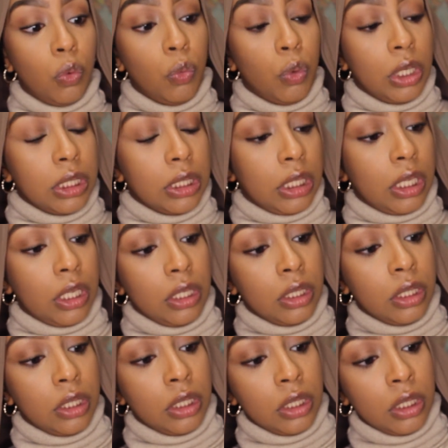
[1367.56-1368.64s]
what is that?
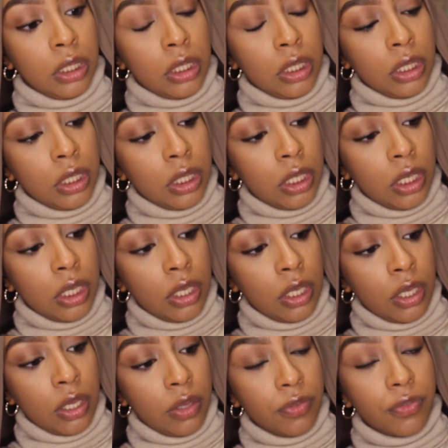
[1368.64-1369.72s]

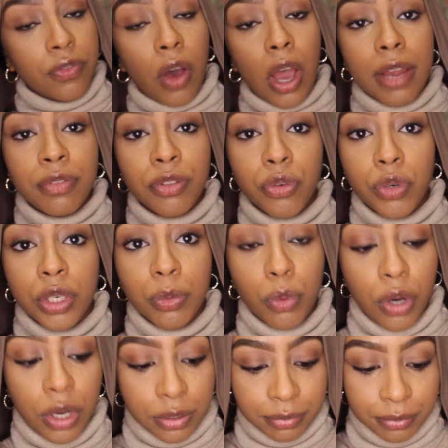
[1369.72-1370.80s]

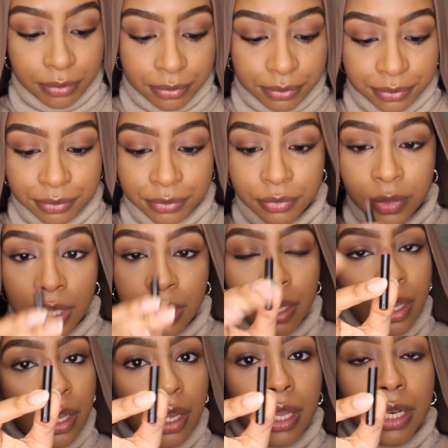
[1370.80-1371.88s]
531.
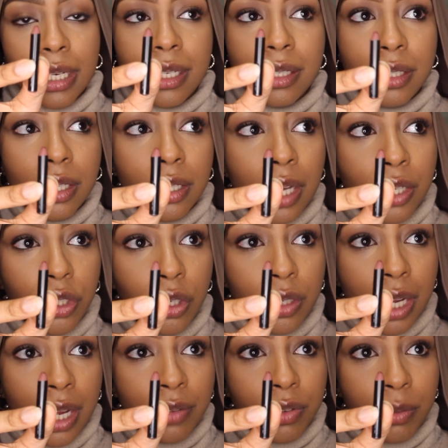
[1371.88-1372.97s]
Listen, I
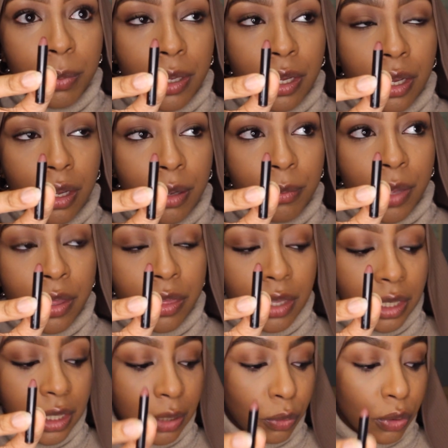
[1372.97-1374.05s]
don't have a
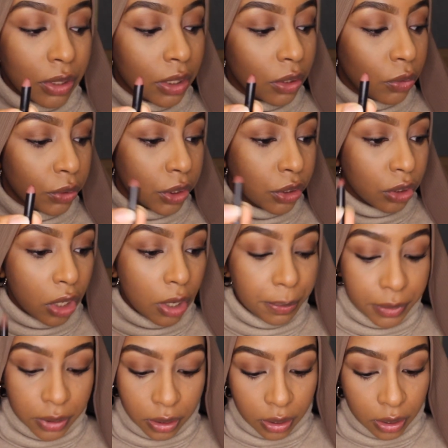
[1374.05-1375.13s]
thingy, what's it called, a
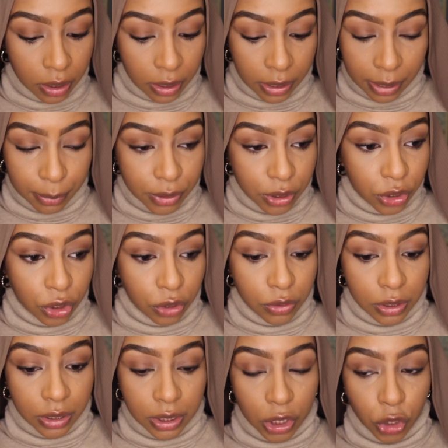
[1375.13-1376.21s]
sharpener. I'm a
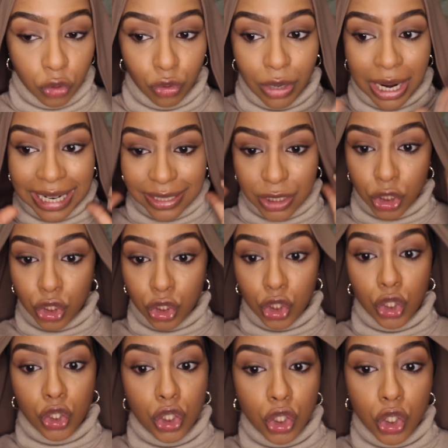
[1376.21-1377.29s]
student, a grad
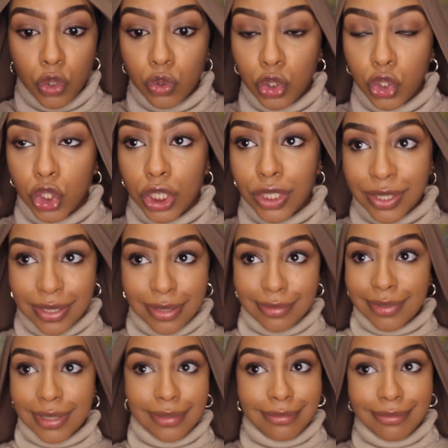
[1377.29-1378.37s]
student who's just
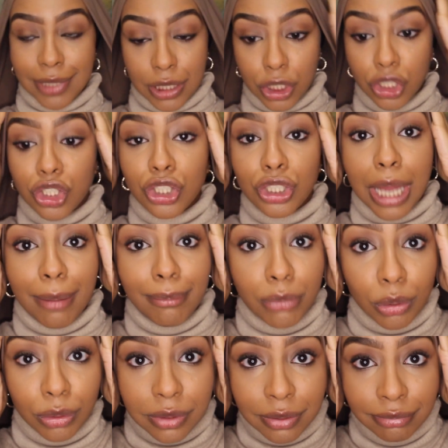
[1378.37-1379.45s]
in a
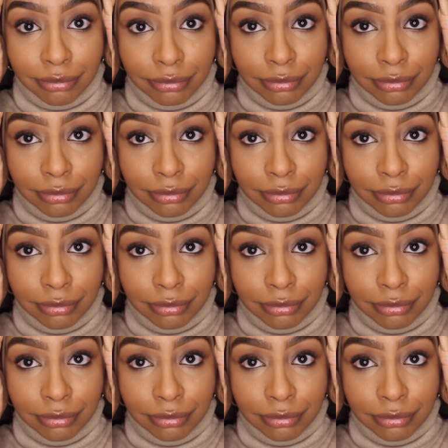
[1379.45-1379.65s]
shambles.